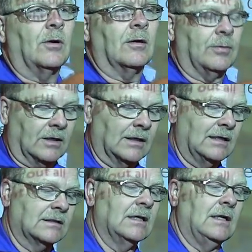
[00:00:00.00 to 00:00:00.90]
spark plug
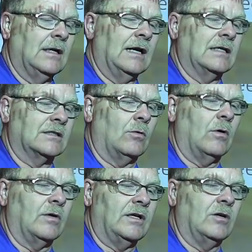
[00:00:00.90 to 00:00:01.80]
is. And so
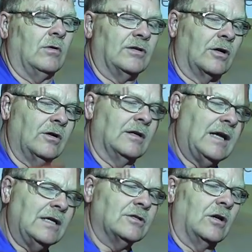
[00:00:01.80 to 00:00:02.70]
what we do, we turn the
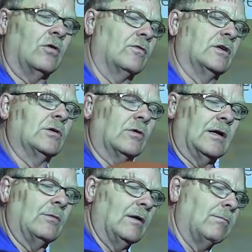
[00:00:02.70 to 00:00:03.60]
engine over to
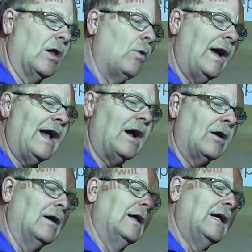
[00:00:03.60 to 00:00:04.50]
where, and we blow
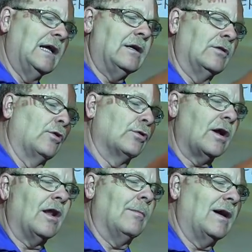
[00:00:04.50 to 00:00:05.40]
air into the
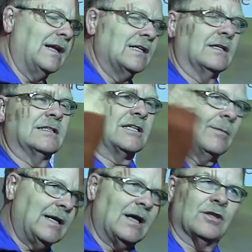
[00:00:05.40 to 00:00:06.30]
throttle body until it's
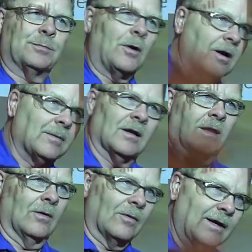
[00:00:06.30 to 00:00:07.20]
coming out the spark plug
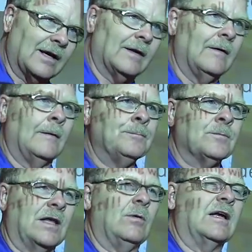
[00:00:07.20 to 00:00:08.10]
hole, right?
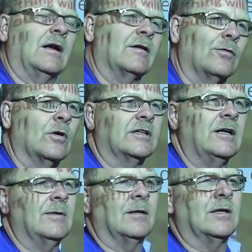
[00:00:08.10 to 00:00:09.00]
Then we get our
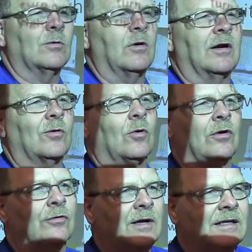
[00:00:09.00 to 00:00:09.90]
14 millimeter 1
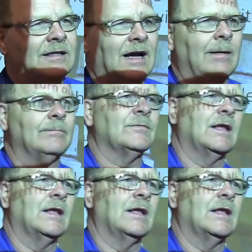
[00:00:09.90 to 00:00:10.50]
1/4 thread tap.